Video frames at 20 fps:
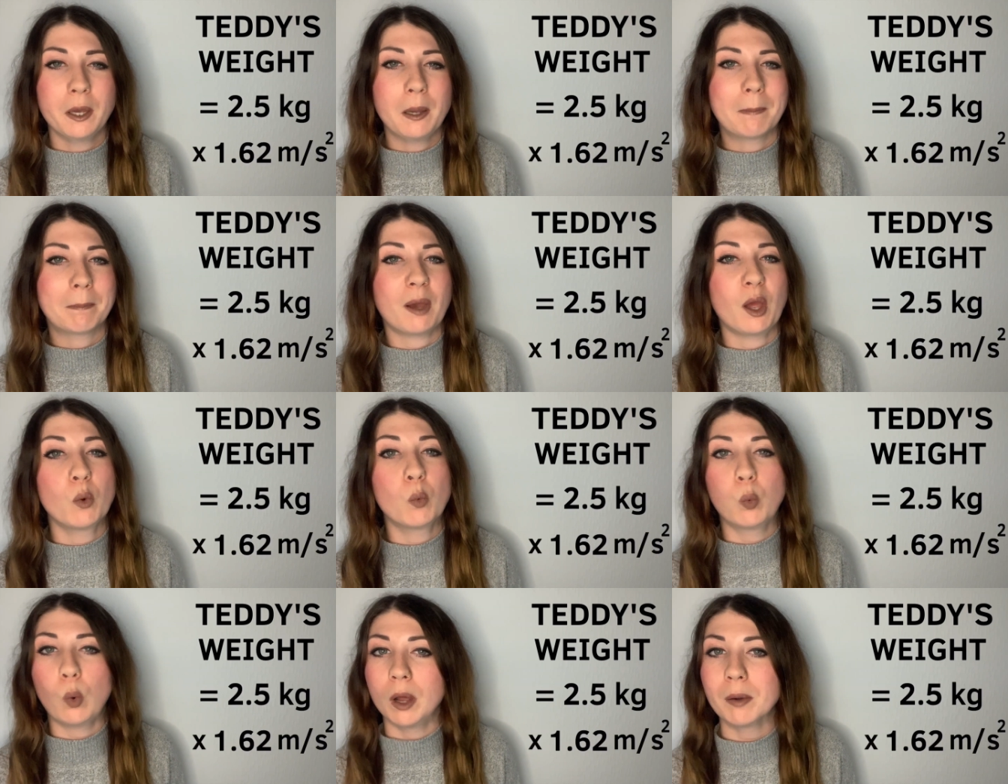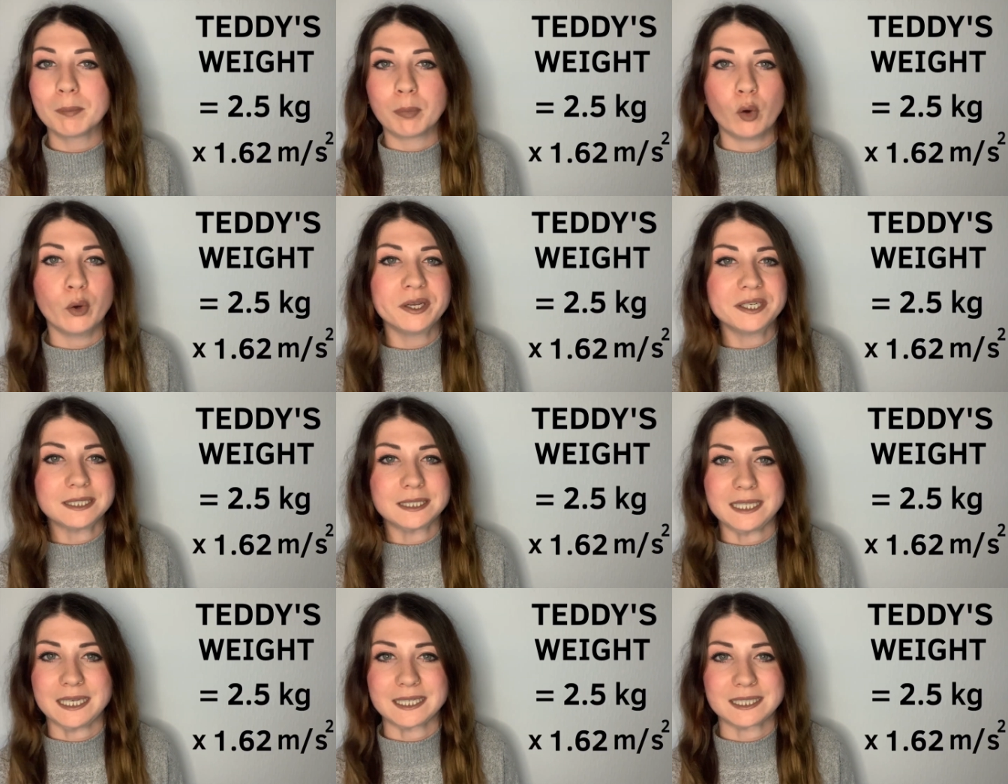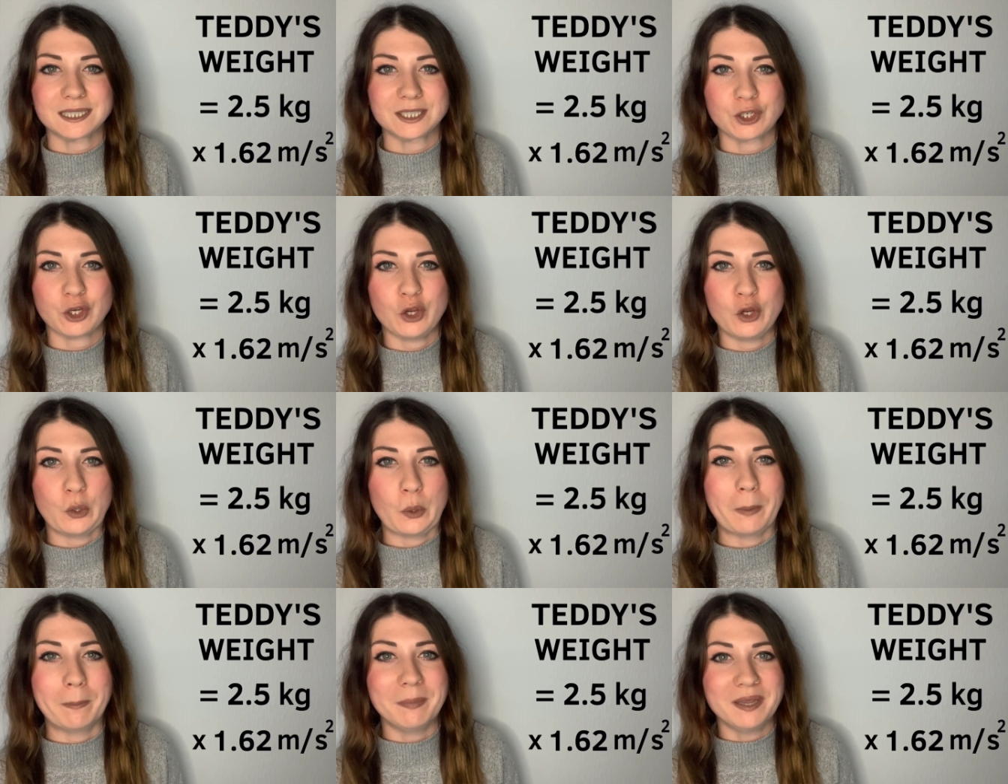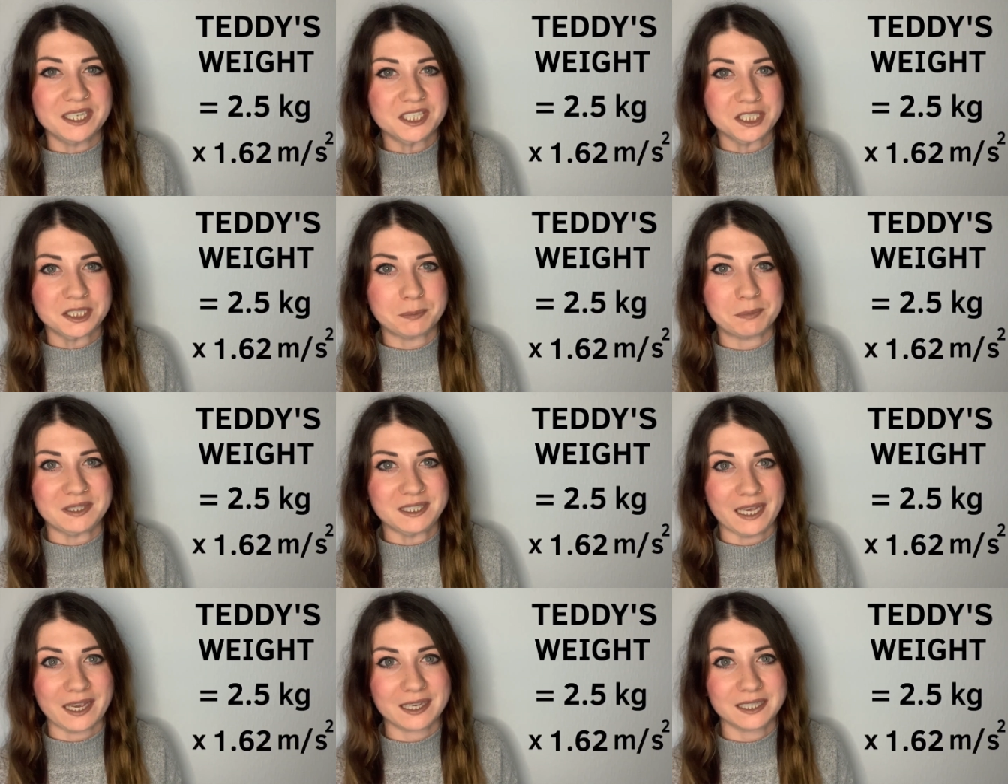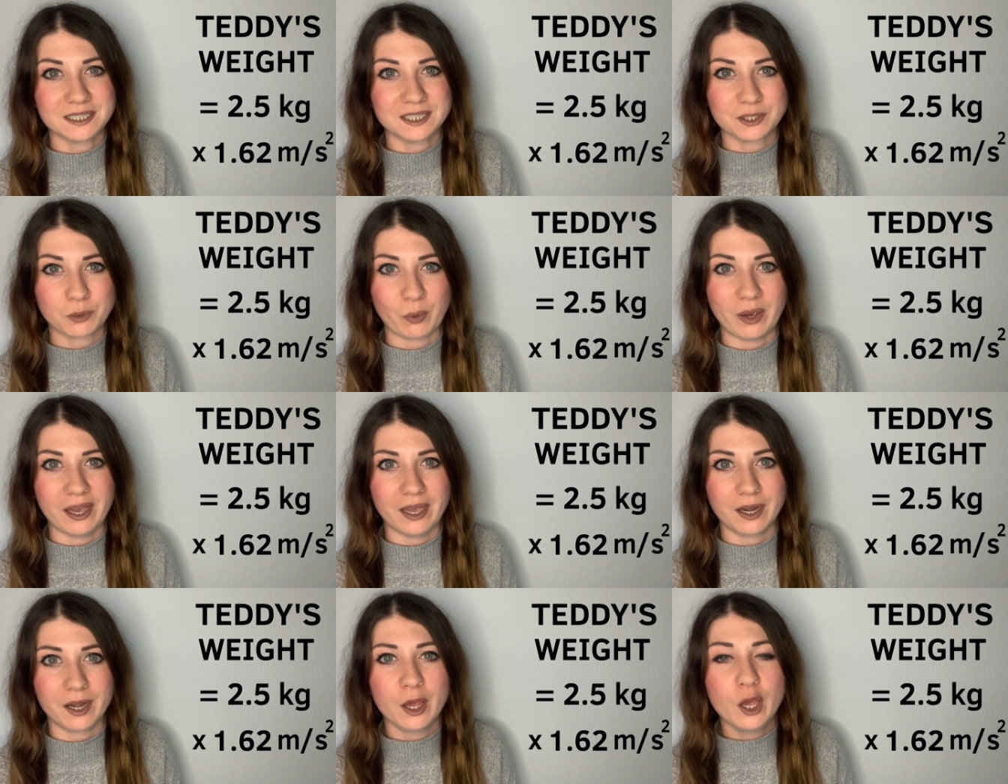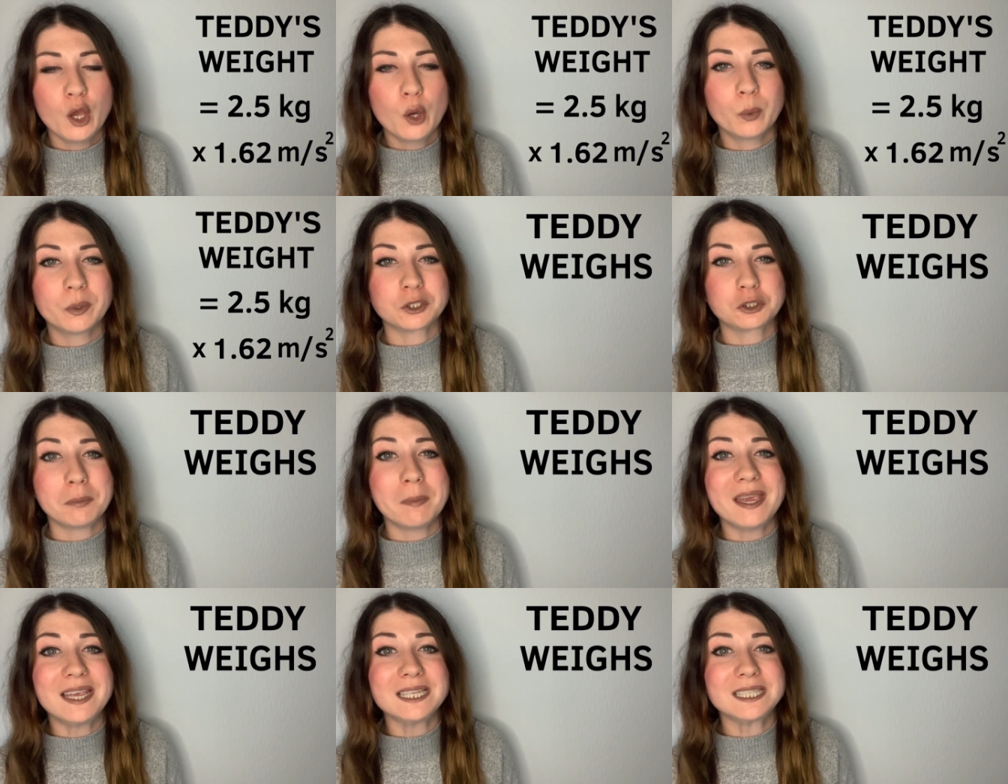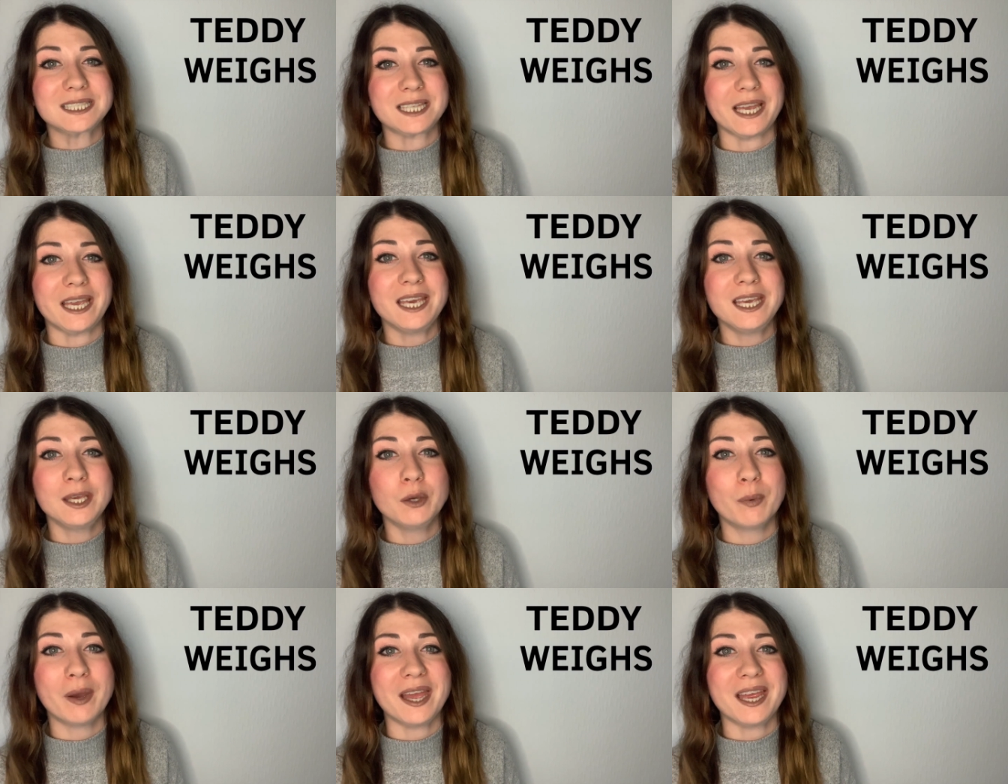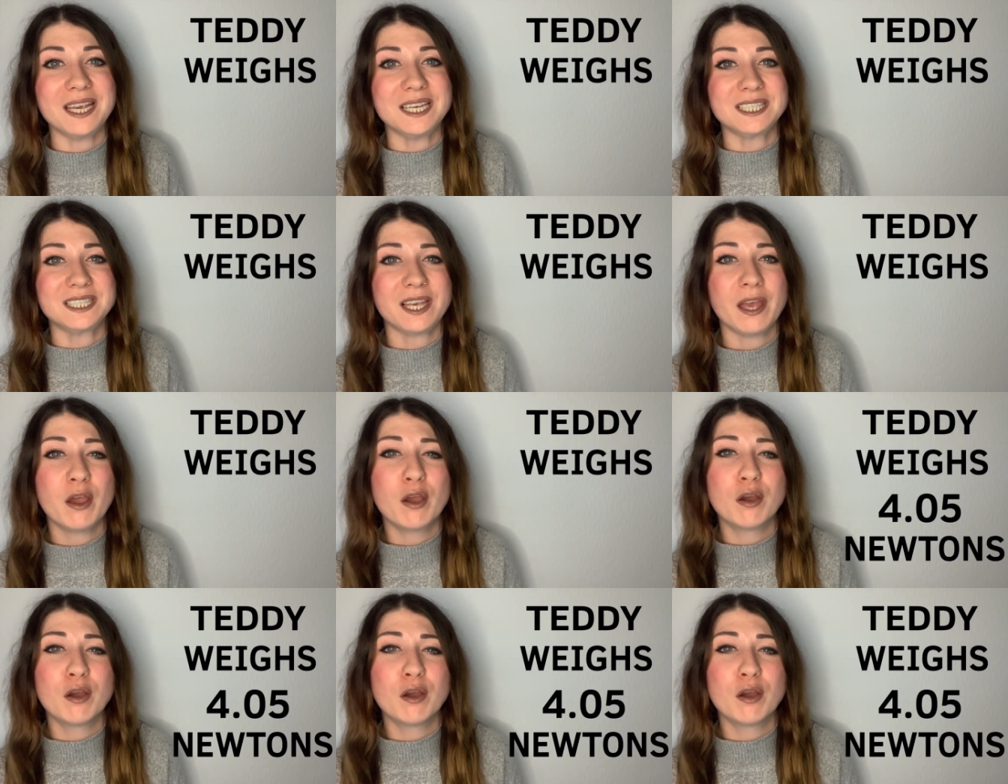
by 1.62 meters per second squared, which means that he weighs